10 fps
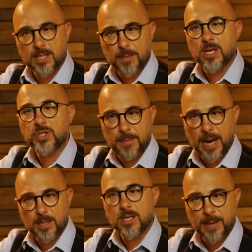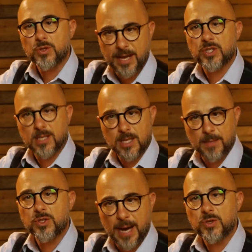after the harvest,
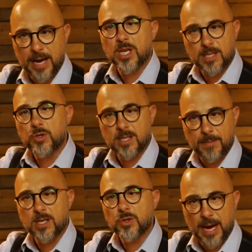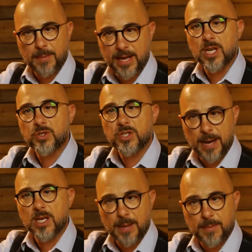the wine is already there. So
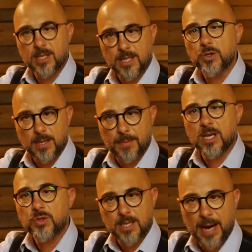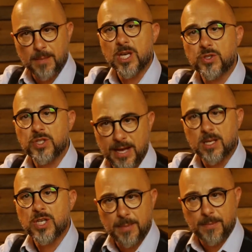very crisp,
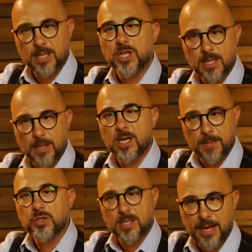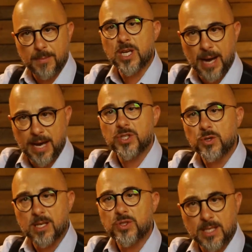light, refreshing, not too much
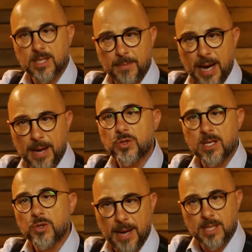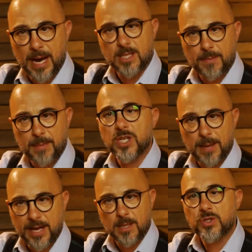structure. Then there is
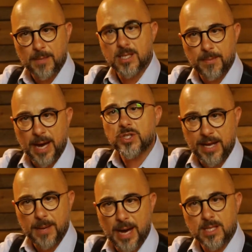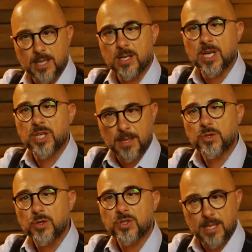reservas. Some of these wines can age for 20,
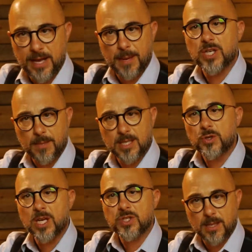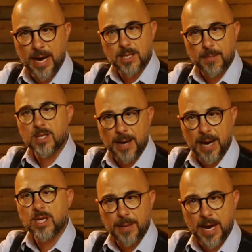30, 40 years.
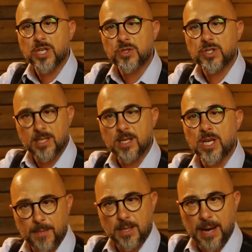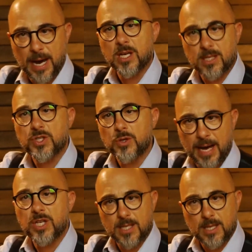And that is the case of the wines that are
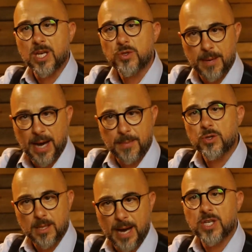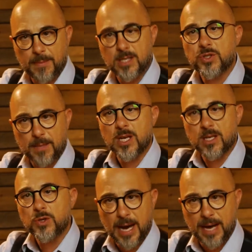reserva. They must age
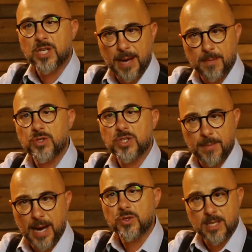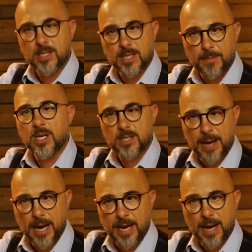by law for a minimum
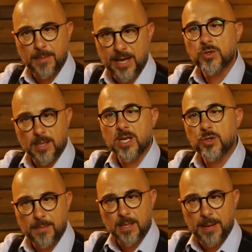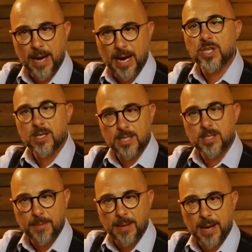of 2 years, of which
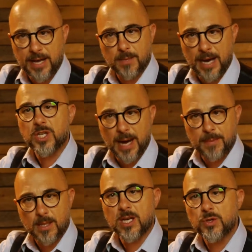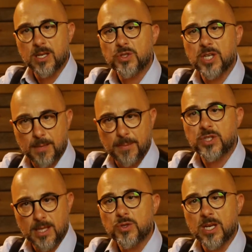one has to be in oak.
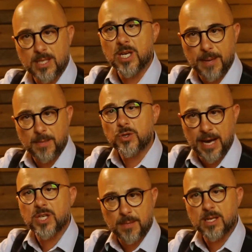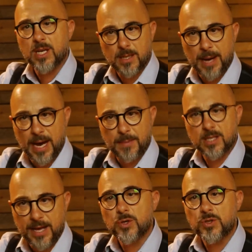As a result, you will
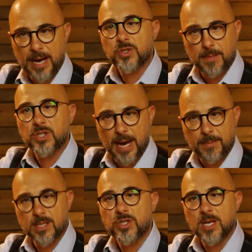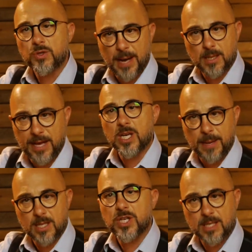find more tannins, more
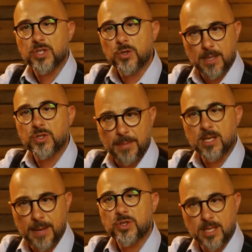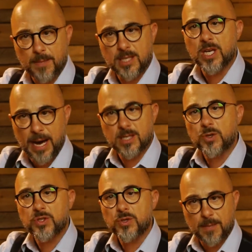structure, usually more
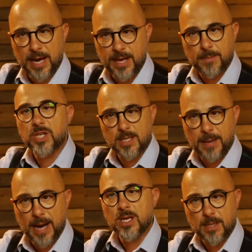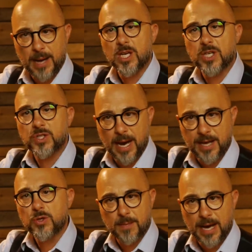length as well.
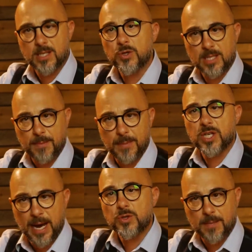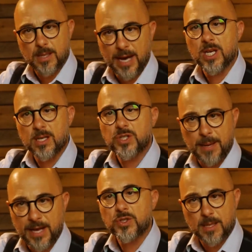What would you have the wines
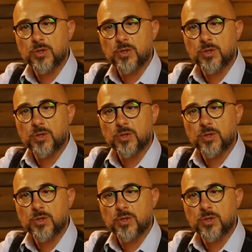with?